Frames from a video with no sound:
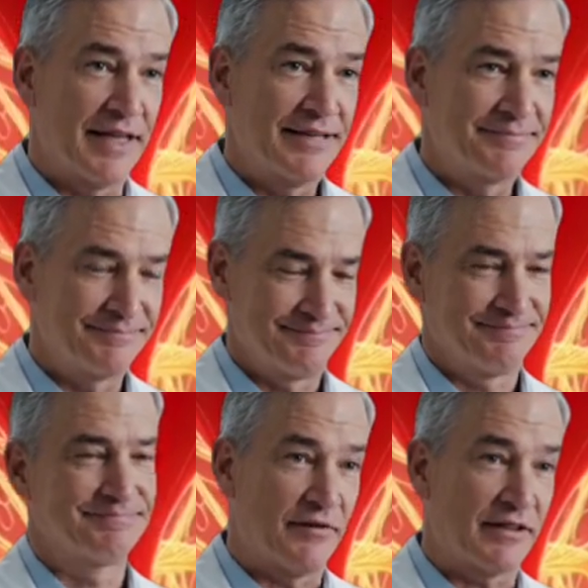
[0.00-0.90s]
a promise
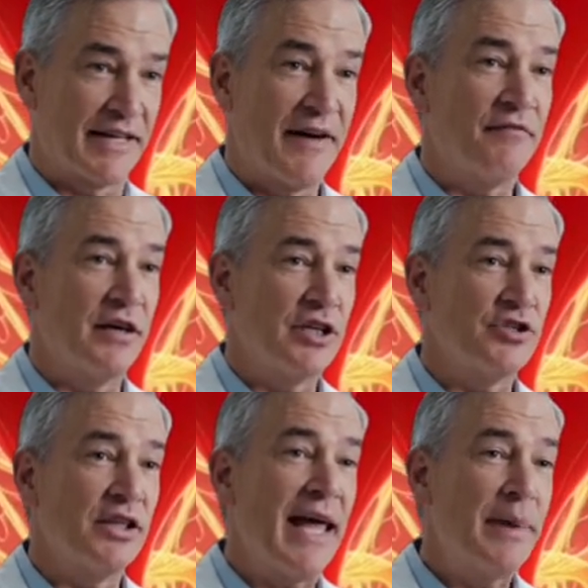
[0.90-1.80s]
of instant
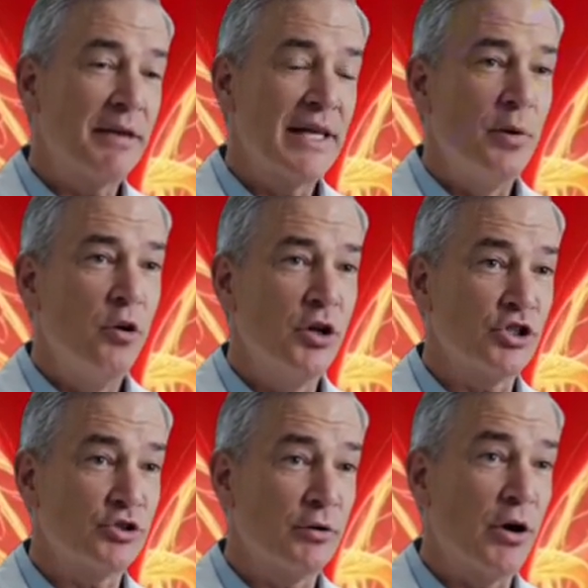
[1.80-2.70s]
relief. And
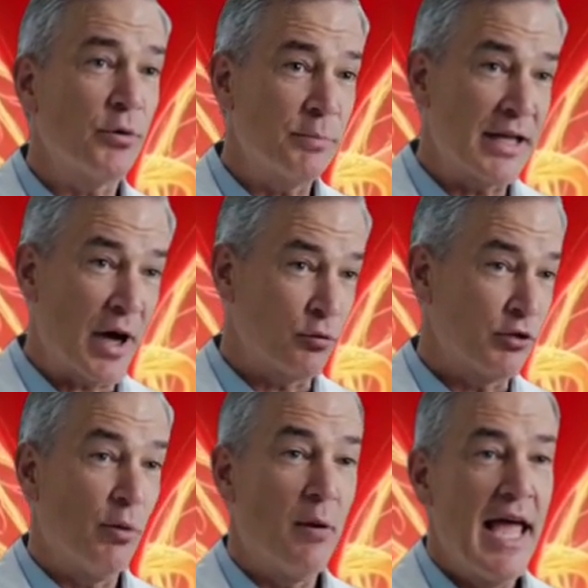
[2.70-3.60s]
while these
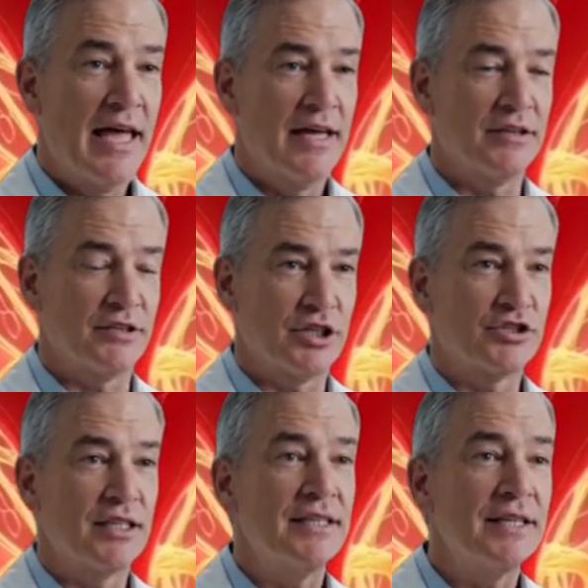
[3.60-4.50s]
solutions may silence the
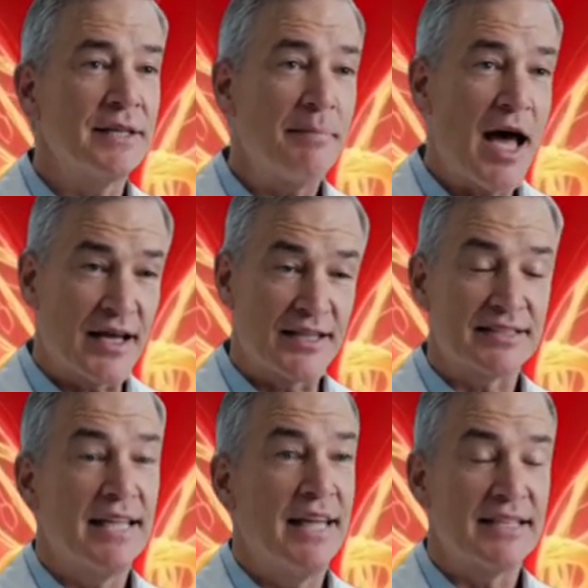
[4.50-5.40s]
pain for a moment,
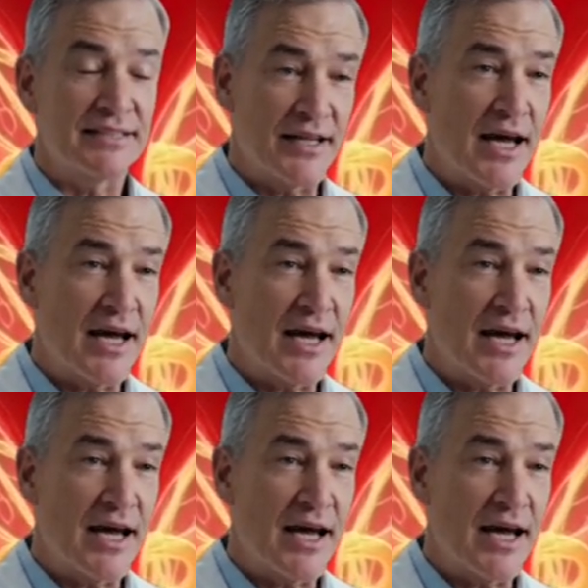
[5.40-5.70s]
they